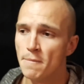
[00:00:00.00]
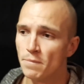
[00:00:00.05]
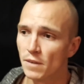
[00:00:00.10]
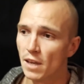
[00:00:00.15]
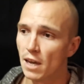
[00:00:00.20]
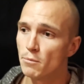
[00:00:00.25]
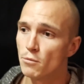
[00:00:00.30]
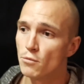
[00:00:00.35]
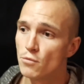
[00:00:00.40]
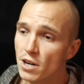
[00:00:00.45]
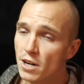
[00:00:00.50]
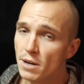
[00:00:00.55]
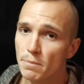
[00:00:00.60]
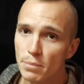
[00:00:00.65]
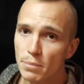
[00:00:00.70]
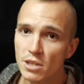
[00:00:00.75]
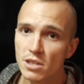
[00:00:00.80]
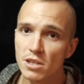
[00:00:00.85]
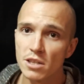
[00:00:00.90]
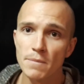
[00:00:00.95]
I'm already
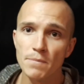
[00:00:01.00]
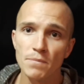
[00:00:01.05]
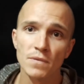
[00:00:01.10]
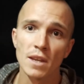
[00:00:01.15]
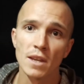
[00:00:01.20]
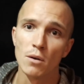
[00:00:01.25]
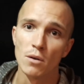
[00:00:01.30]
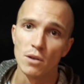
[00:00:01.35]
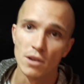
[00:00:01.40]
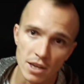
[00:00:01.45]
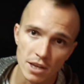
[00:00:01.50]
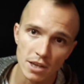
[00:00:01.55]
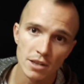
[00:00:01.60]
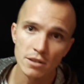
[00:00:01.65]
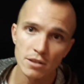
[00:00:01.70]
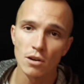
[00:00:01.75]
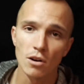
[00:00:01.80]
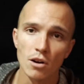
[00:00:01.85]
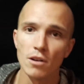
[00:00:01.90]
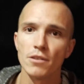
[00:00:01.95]
busy
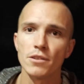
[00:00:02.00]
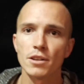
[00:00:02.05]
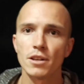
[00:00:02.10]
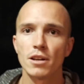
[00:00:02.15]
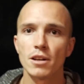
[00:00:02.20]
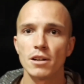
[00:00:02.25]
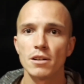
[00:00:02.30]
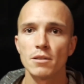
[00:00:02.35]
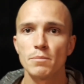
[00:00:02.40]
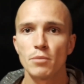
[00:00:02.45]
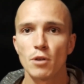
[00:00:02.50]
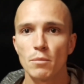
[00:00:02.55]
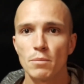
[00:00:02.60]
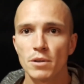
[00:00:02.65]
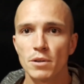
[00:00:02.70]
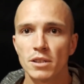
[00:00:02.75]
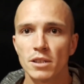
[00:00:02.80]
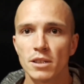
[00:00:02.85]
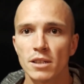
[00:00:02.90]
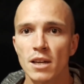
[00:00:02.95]
here on the current
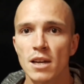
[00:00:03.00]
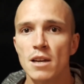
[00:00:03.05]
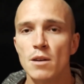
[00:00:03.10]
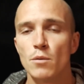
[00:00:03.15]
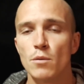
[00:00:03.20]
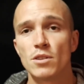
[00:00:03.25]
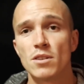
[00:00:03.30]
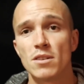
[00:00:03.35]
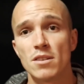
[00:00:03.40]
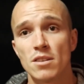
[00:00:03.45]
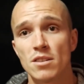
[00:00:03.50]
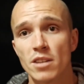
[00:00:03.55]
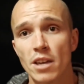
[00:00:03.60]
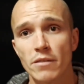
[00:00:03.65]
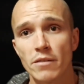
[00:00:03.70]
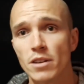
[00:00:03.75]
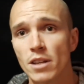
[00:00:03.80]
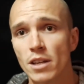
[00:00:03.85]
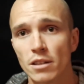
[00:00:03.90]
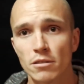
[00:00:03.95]
property, which is a
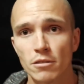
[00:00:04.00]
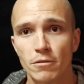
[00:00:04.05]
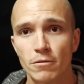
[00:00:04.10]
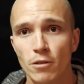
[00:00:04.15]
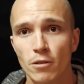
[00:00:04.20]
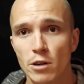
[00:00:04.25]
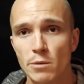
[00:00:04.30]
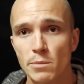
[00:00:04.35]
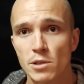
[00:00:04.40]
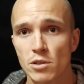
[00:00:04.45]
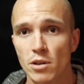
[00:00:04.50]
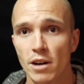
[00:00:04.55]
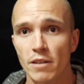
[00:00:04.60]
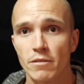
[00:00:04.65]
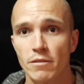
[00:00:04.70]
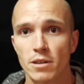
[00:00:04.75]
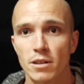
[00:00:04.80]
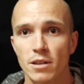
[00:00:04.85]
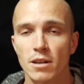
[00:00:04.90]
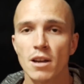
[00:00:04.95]
7-hectare farm in South
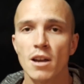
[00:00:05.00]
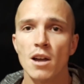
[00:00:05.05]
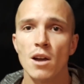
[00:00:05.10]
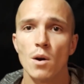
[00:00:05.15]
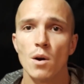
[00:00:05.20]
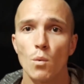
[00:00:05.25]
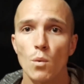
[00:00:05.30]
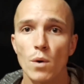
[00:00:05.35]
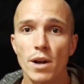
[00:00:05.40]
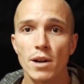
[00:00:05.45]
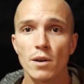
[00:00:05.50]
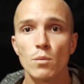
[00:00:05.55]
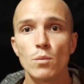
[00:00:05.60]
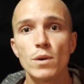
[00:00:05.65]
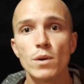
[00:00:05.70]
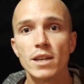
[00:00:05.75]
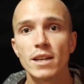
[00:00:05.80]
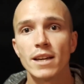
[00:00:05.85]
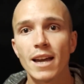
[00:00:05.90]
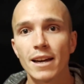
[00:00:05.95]
Africa, where
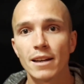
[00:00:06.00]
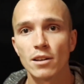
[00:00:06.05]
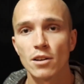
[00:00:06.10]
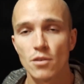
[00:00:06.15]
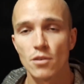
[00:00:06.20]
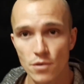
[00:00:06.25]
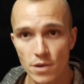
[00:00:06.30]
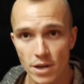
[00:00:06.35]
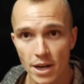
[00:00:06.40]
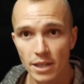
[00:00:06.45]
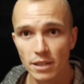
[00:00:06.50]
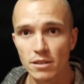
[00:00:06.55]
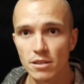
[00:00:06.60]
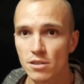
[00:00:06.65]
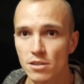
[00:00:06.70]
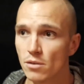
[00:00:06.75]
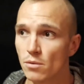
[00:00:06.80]
we can create this.